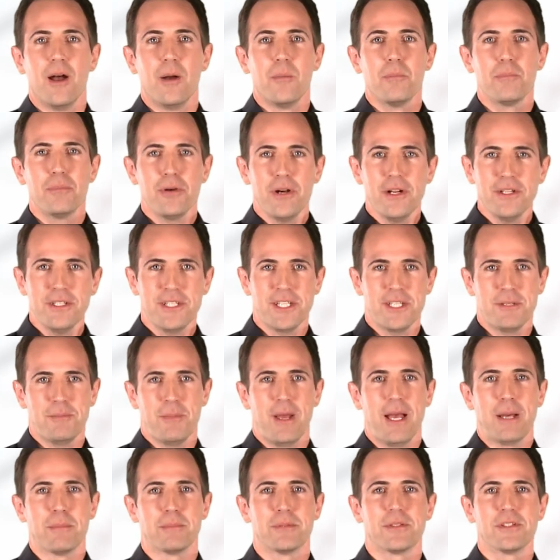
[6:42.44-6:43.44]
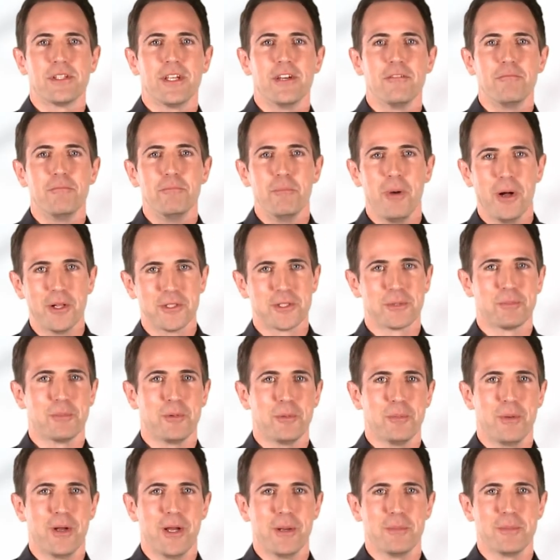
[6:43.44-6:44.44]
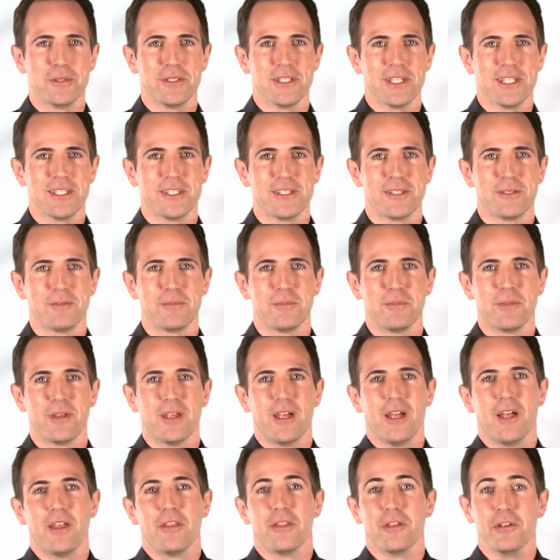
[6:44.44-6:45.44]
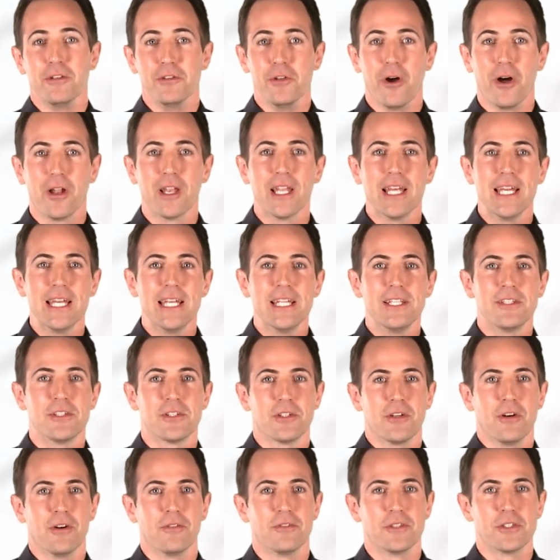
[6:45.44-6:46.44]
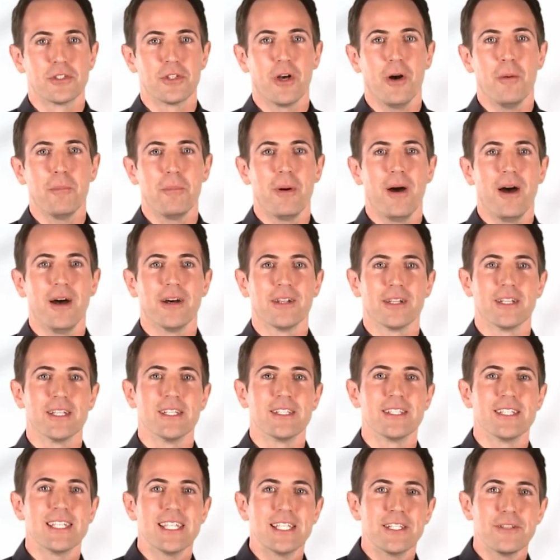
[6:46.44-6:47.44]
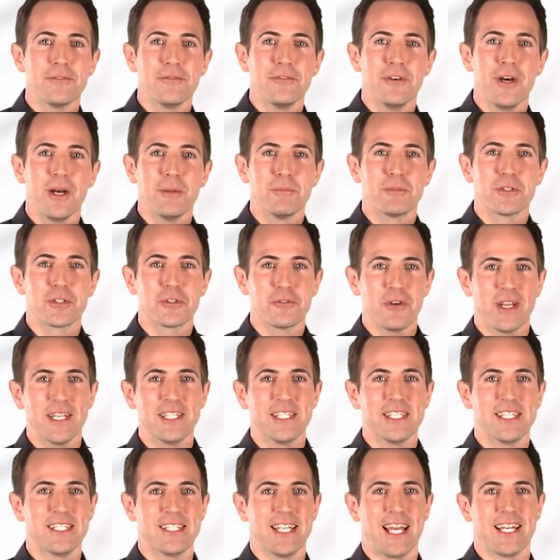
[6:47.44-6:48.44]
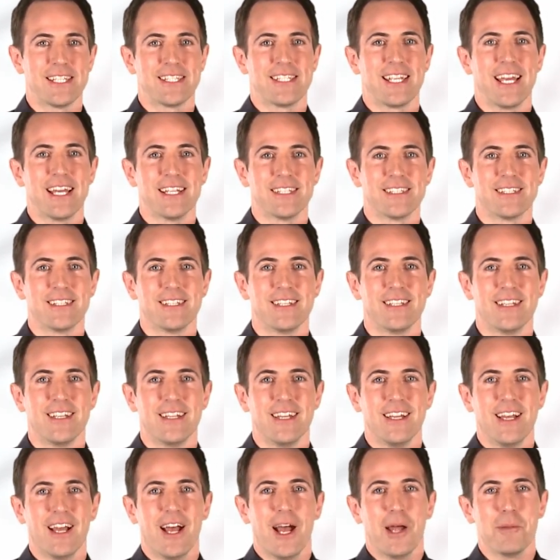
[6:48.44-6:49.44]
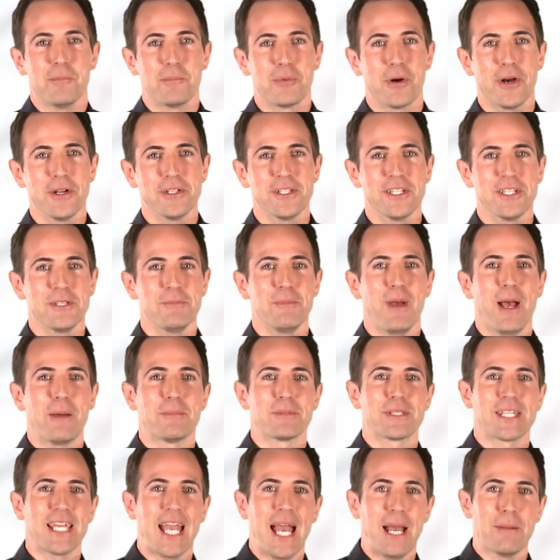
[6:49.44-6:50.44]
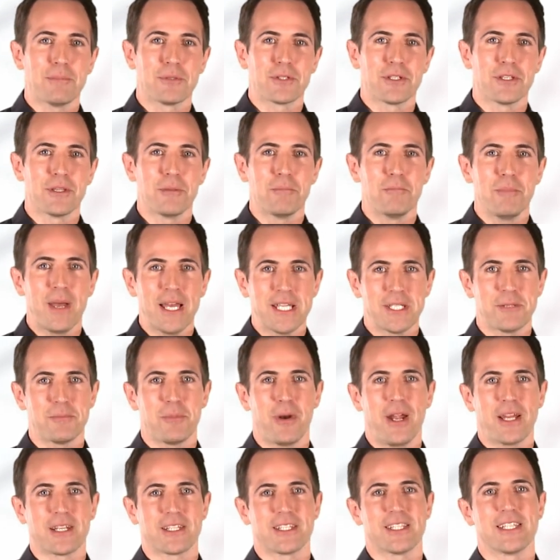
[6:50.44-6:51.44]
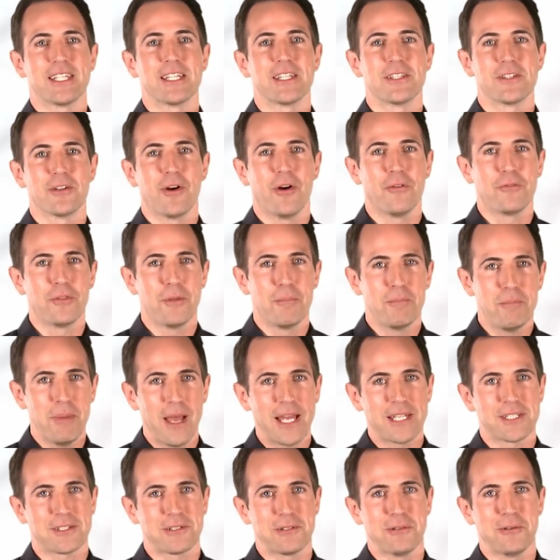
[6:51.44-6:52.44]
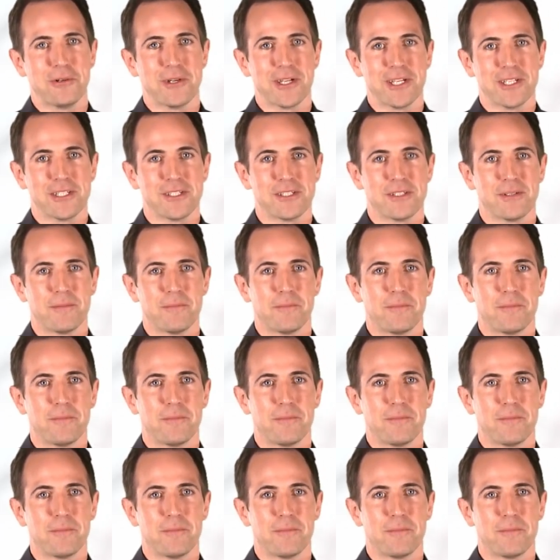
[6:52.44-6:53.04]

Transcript: Process maps serve multiple purposes. The knowledge of the top partners is a firm's greatest asset, and process maps capture the best practices of the best lawyers.